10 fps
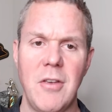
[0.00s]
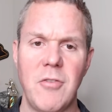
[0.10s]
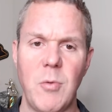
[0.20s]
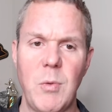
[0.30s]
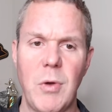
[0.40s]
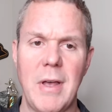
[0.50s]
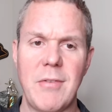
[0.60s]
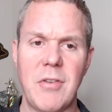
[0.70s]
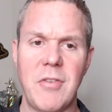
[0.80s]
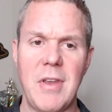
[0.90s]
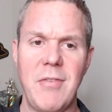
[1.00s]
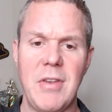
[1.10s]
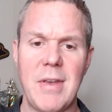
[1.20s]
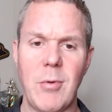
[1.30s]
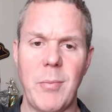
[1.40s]
So we will have to see if
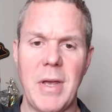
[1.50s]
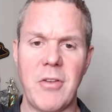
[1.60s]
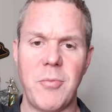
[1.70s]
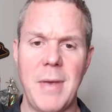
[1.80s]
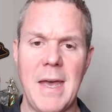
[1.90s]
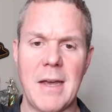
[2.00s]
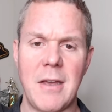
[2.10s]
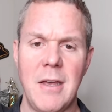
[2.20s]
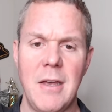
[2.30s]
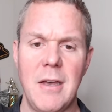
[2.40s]
he's able to bounce back.